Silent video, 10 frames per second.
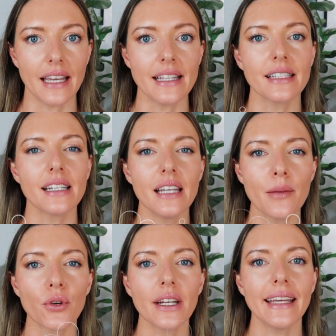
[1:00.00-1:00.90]
is
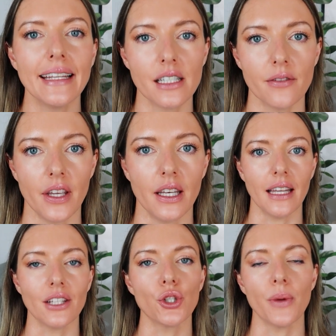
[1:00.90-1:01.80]
deliberately
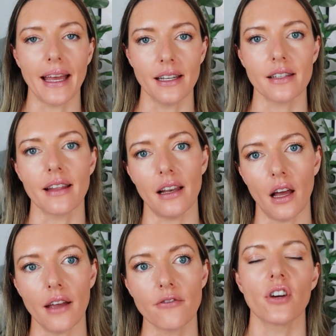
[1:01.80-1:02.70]
intervening to end their
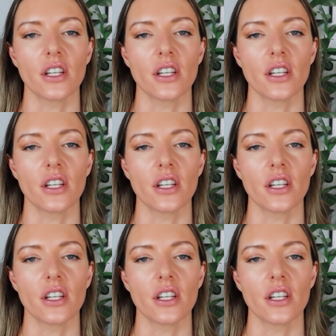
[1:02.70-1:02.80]
life, for